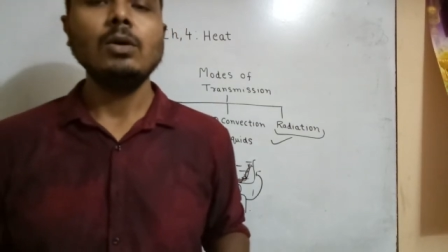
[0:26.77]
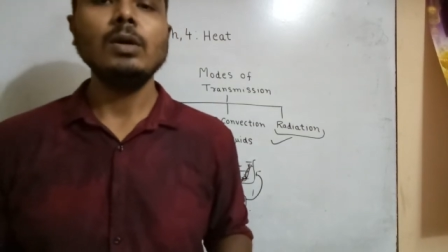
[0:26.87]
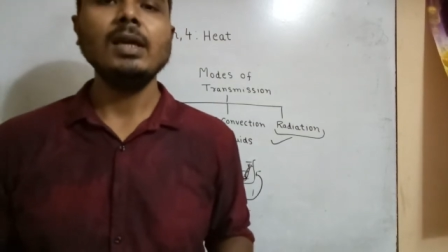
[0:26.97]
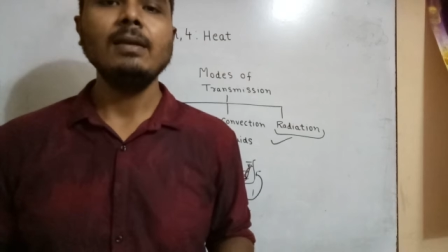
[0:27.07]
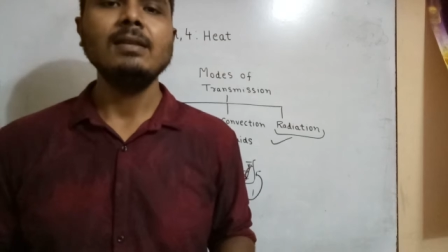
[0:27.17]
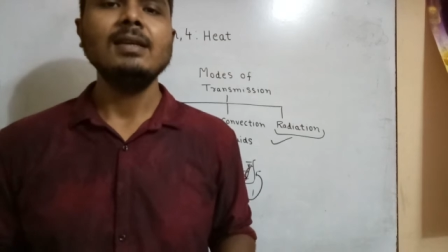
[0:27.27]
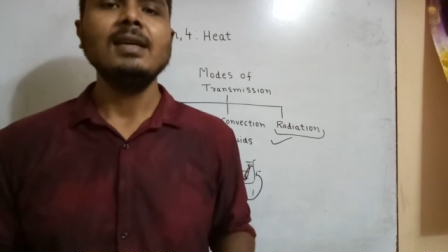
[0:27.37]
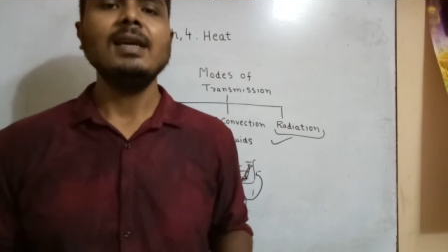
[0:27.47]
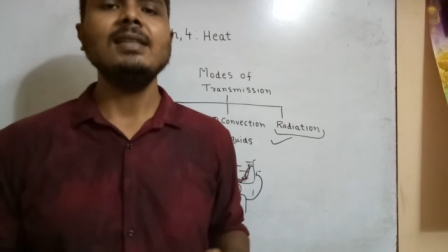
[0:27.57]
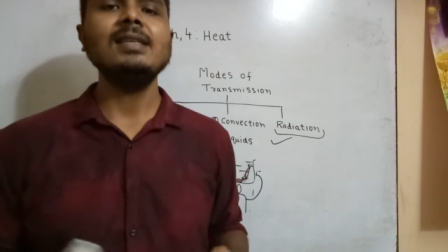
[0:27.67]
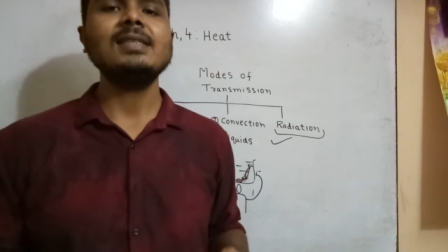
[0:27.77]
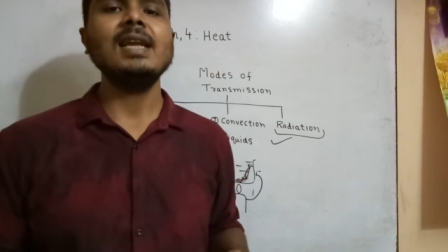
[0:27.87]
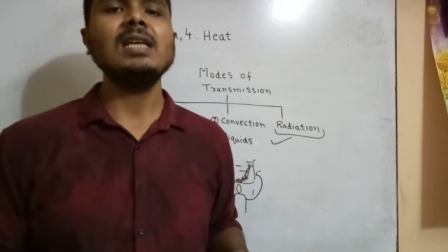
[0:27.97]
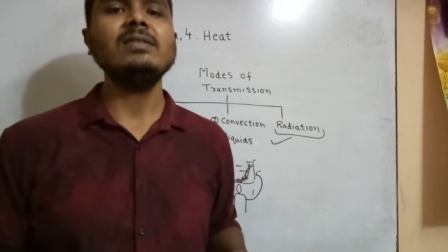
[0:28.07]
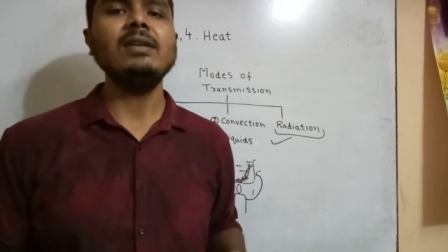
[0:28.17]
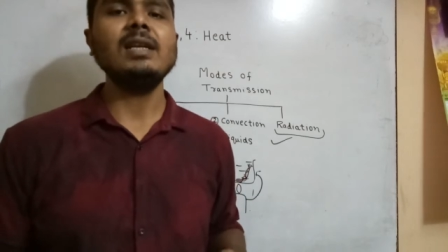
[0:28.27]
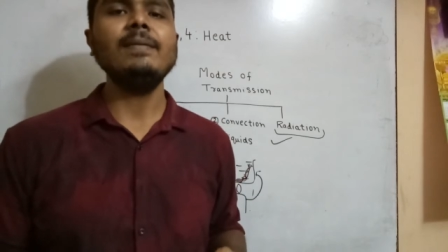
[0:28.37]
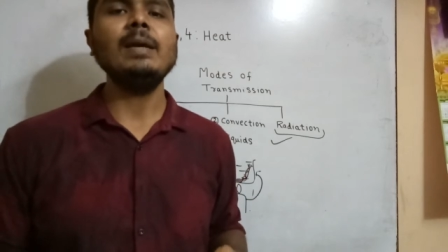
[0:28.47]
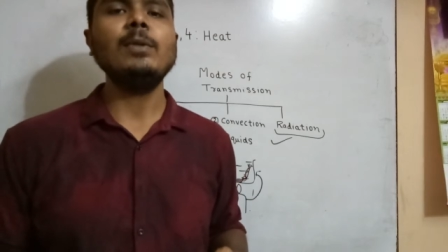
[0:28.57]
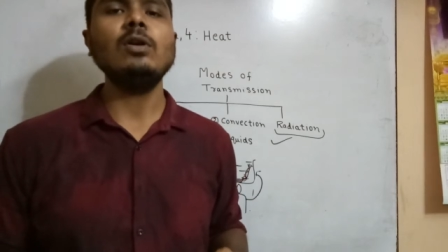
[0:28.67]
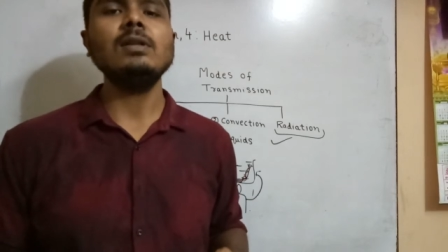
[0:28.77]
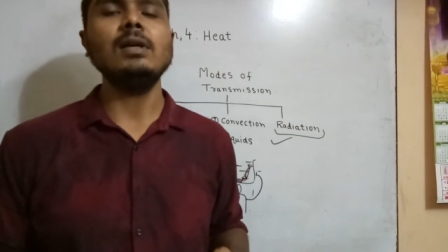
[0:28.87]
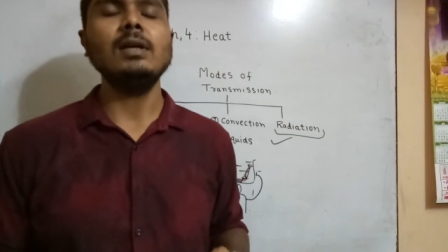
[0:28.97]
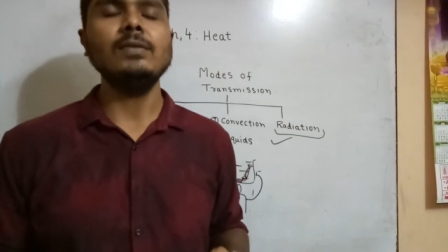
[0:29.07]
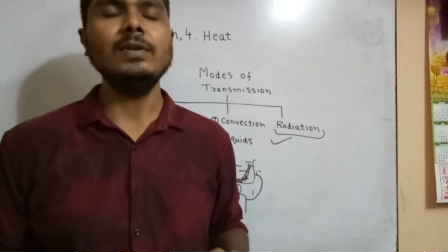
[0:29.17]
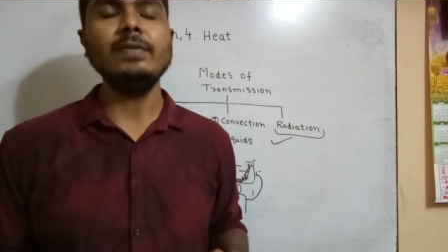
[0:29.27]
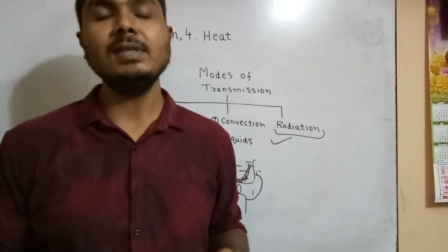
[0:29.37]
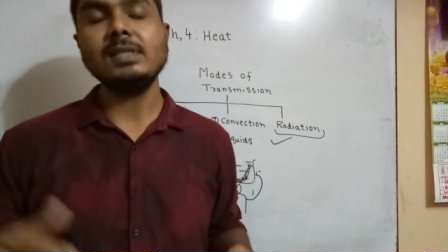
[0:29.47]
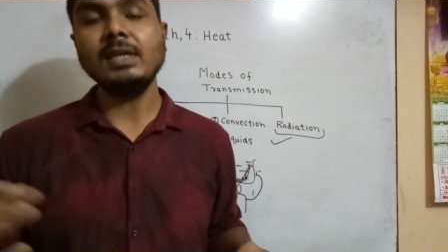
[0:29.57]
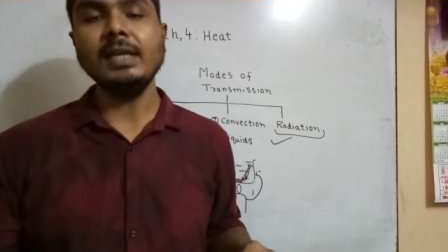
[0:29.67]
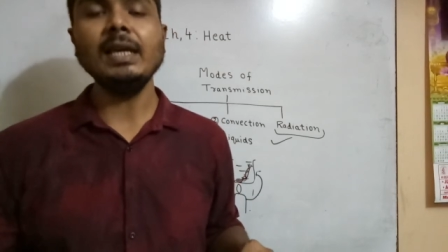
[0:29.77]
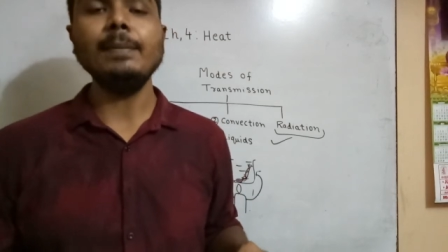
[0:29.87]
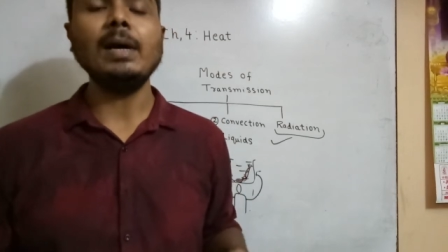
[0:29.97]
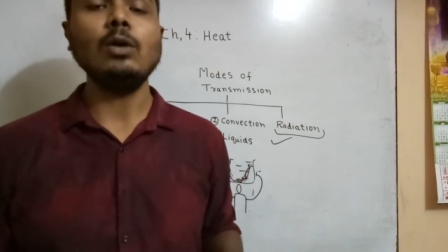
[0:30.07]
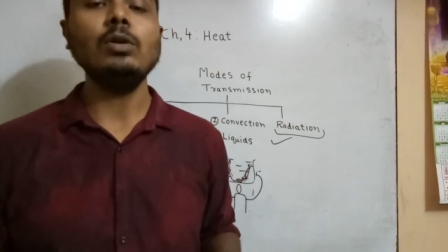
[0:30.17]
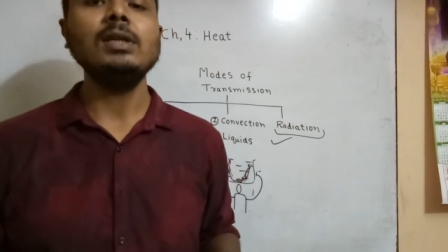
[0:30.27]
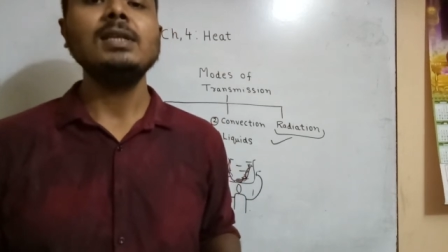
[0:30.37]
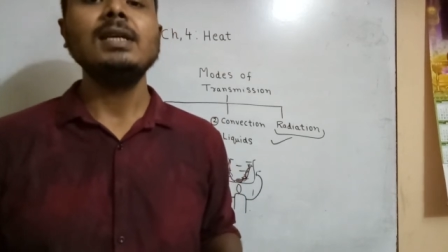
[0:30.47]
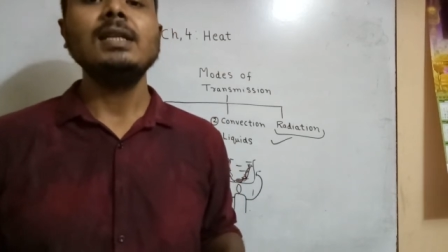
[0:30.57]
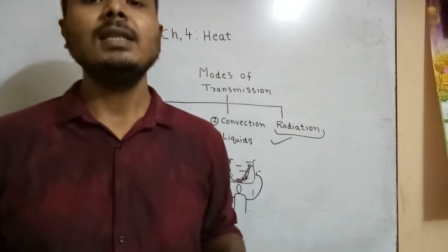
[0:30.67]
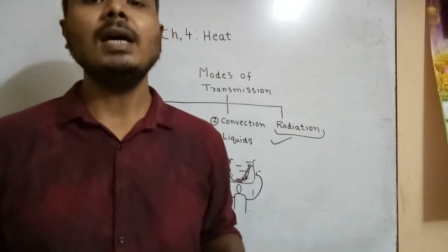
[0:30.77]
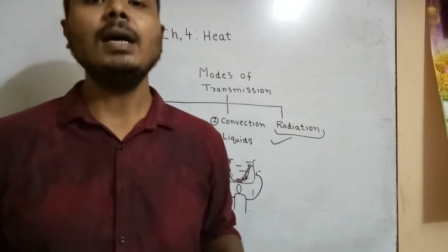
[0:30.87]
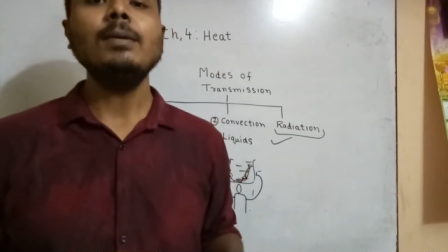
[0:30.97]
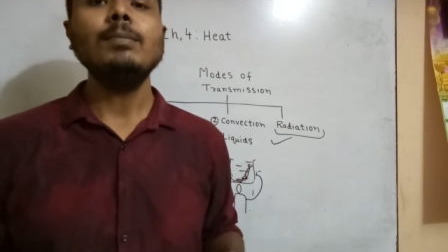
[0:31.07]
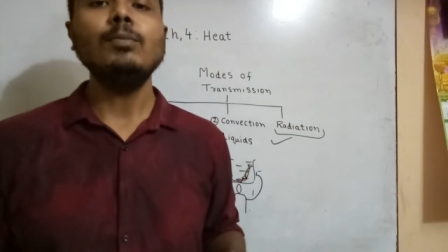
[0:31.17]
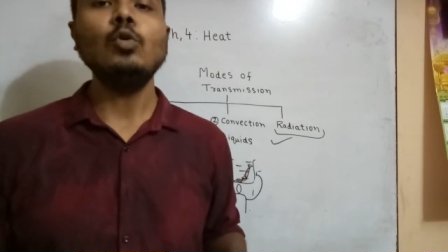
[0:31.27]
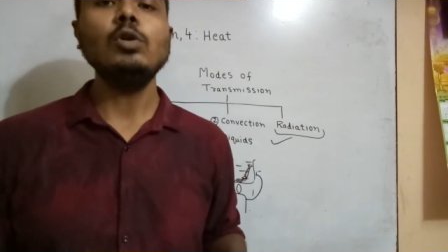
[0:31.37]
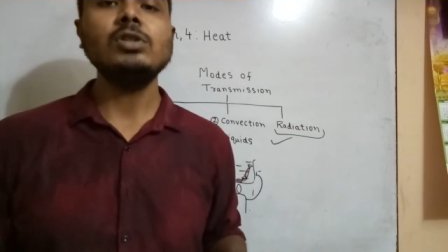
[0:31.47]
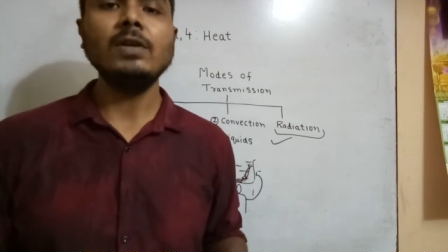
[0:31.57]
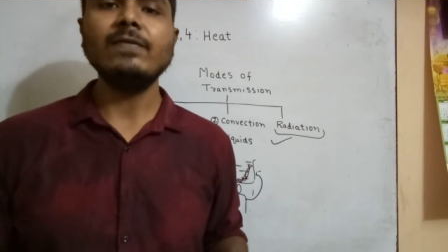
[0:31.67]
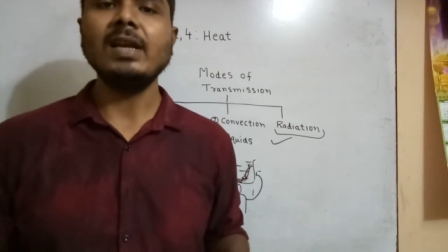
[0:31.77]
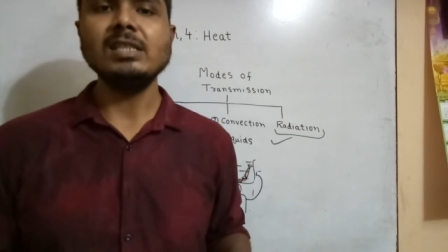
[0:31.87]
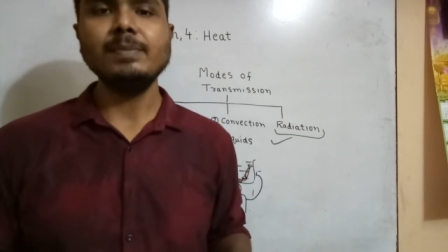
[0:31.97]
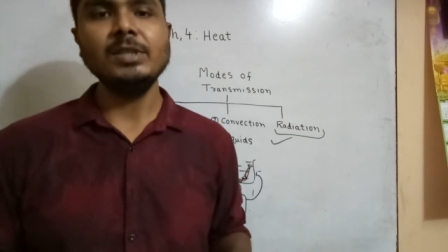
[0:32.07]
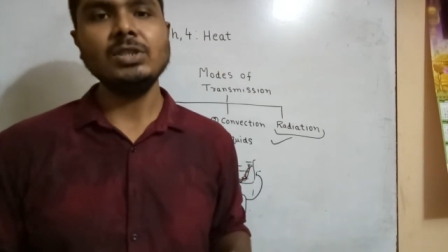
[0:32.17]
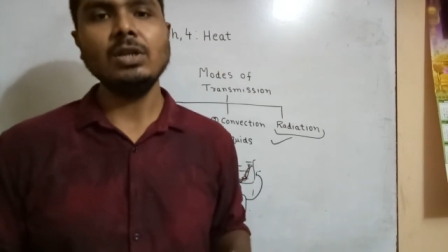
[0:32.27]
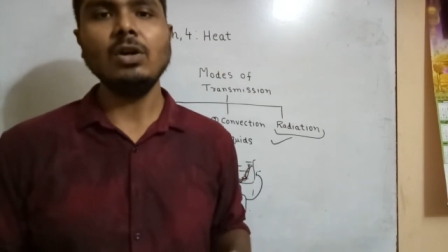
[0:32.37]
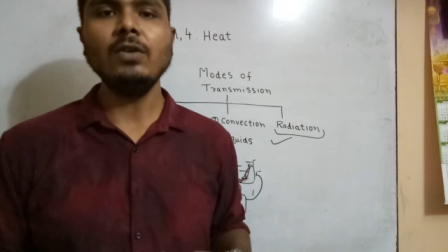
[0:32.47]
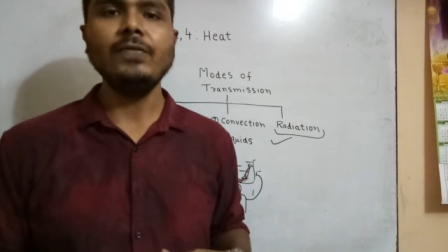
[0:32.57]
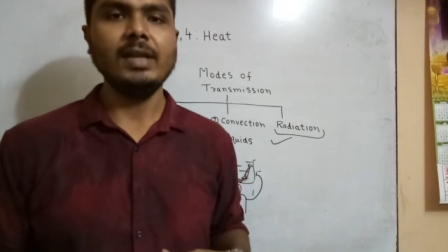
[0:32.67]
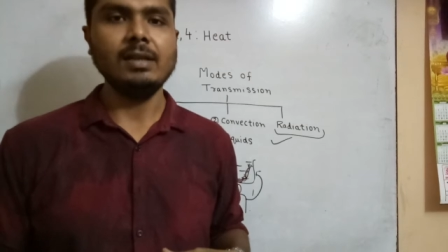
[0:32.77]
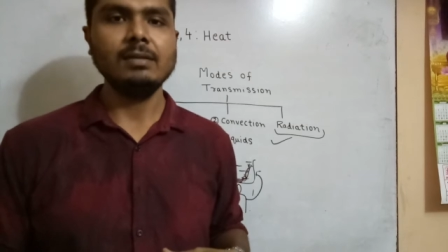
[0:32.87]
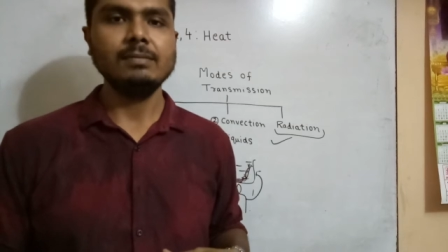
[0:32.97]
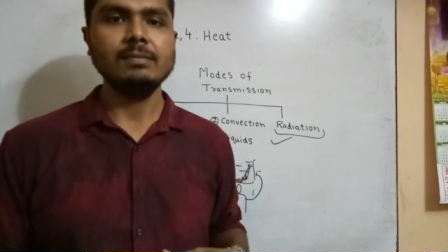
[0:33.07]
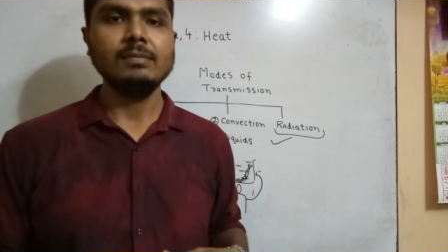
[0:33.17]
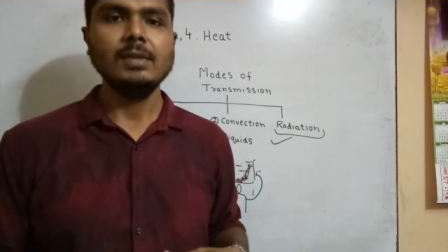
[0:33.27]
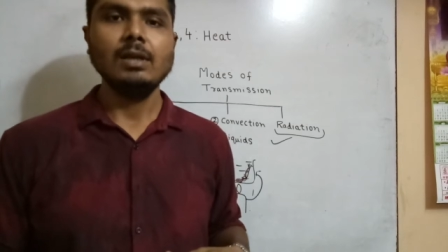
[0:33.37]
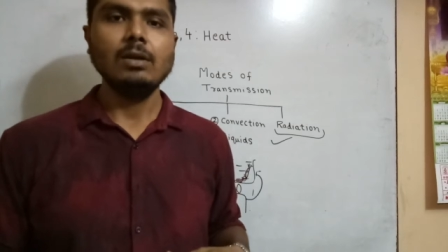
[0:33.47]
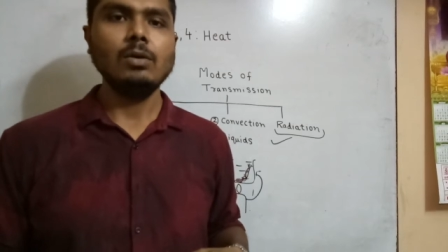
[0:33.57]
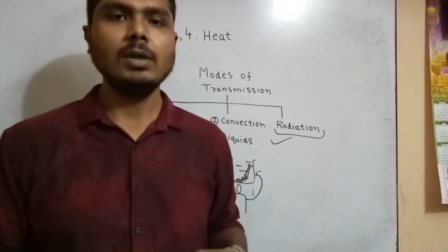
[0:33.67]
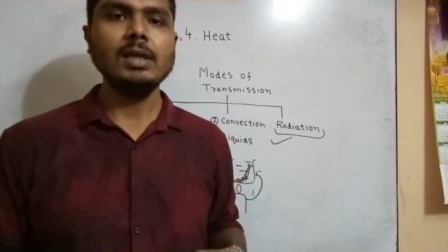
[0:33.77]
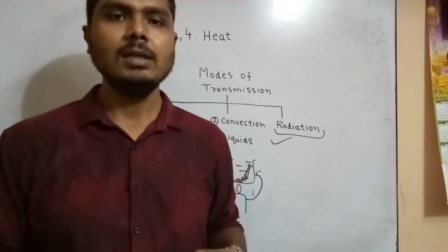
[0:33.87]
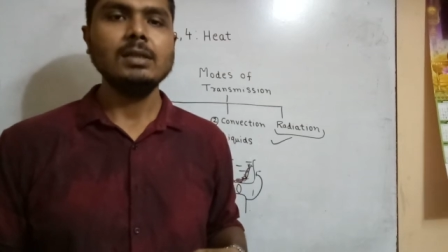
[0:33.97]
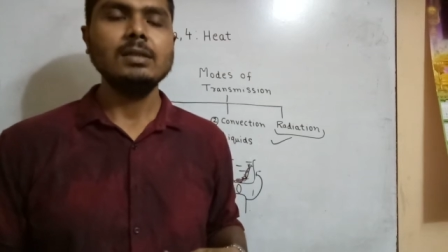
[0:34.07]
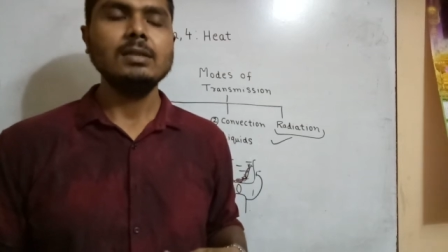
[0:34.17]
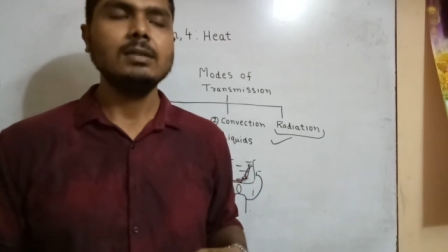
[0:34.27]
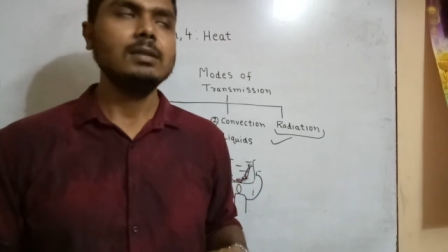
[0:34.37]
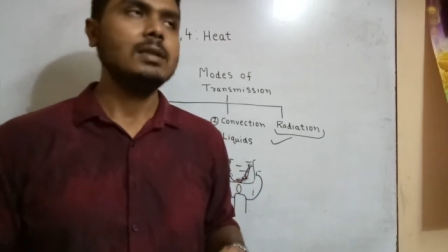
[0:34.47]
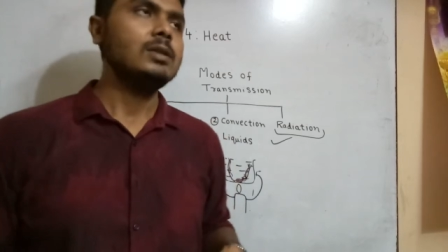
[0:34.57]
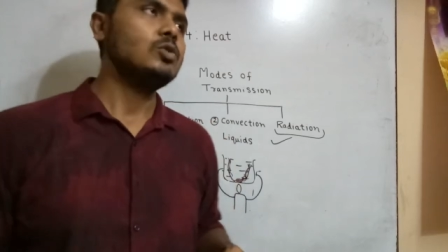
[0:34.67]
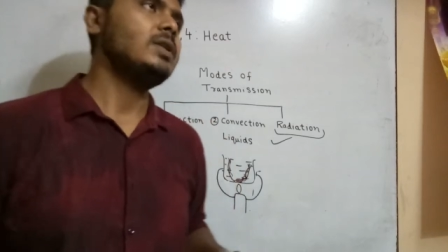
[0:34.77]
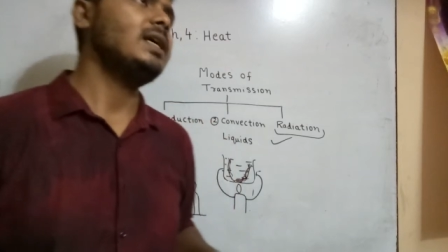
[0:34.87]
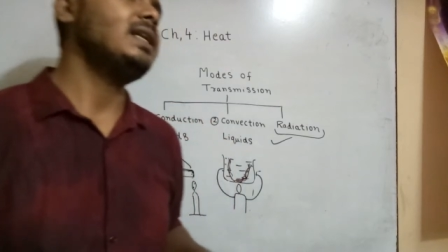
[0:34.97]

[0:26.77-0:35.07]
Okay. In this class we will study about the modes of transmission of heat. Okay. So there